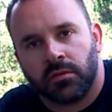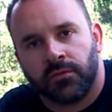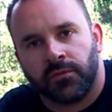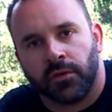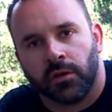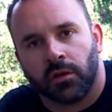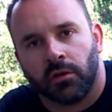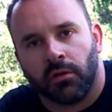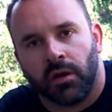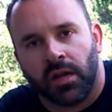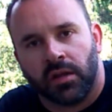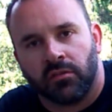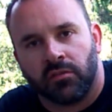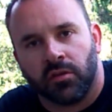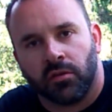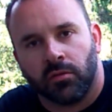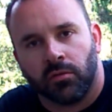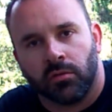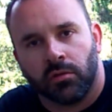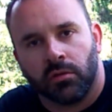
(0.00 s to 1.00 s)
for a grand
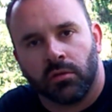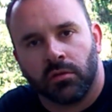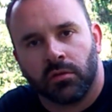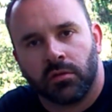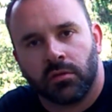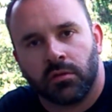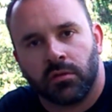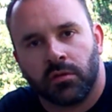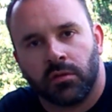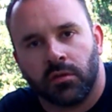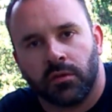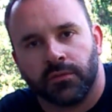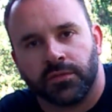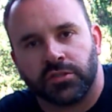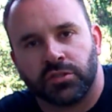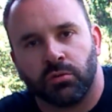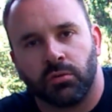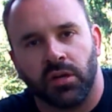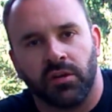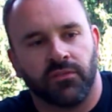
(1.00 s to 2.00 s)
total of
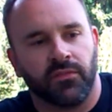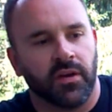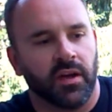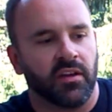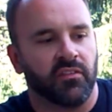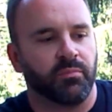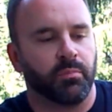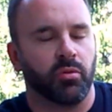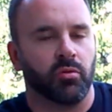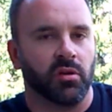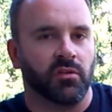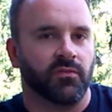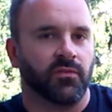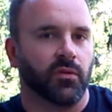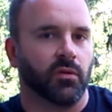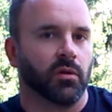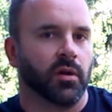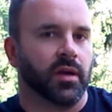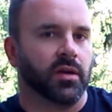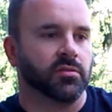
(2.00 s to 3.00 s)

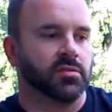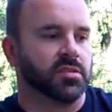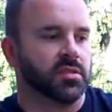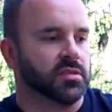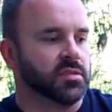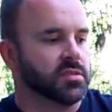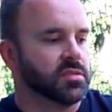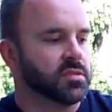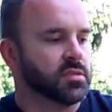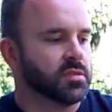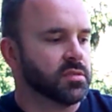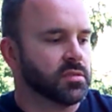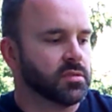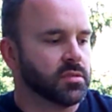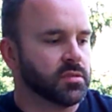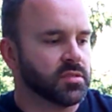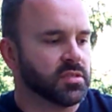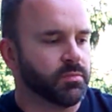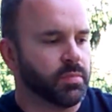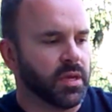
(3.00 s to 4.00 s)
25.4 ounces.
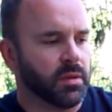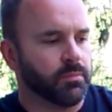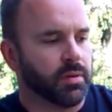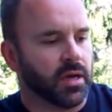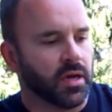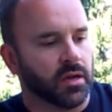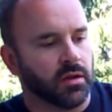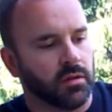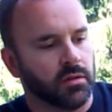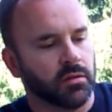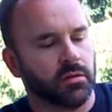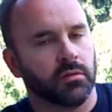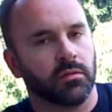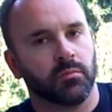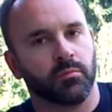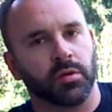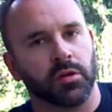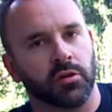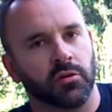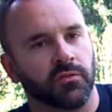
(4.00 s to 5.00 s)
It's a big bottle,
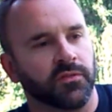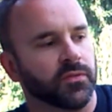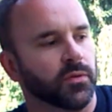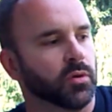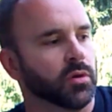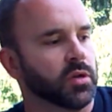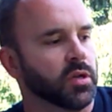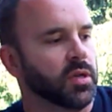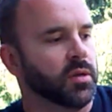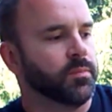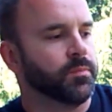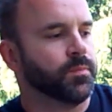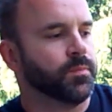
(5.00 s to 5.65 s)
but no 40.